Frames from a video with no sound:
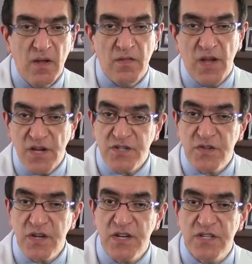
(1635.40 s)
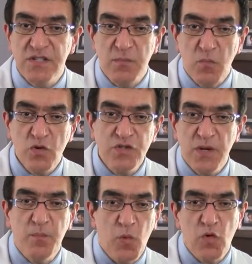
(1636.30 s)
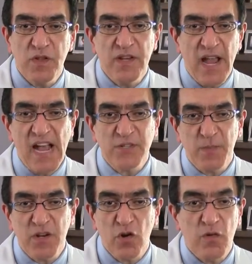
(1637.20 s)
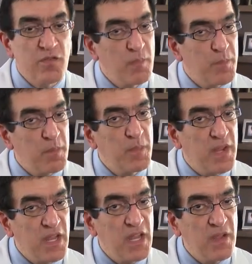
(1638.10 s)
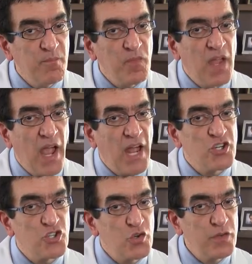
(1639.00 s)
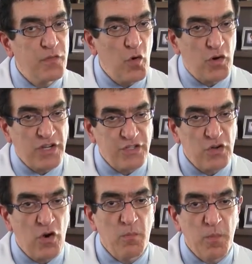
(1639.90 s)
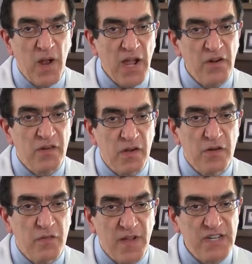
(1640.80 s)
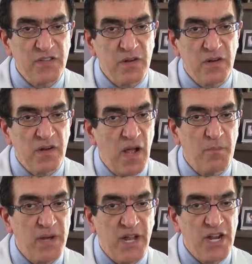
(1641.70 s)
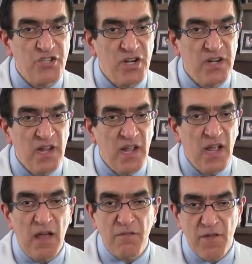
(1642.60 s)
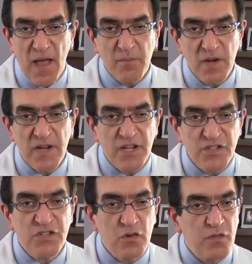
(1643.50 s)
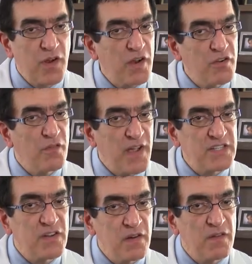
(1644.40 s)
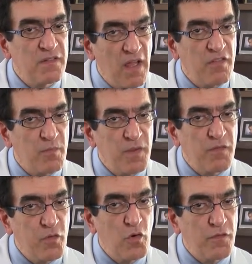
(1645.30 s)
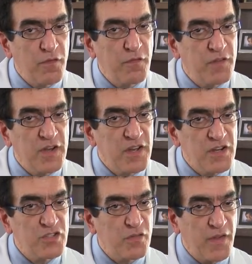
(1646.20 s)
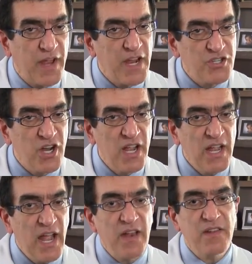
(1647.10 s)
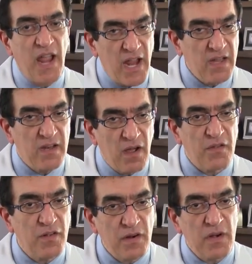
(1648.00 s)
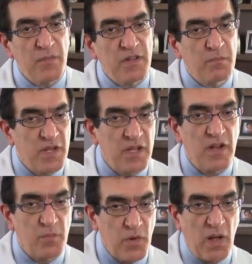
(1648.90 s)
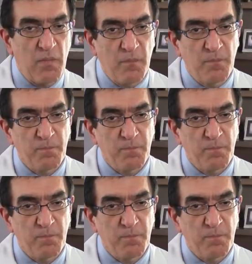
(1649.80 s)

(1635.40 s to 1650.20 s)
The history is the most important aspect of the PPE and should focus on prior cardiovascular complication, a family history of cardiovascular death before 50 years of age, and any other limit medical problem.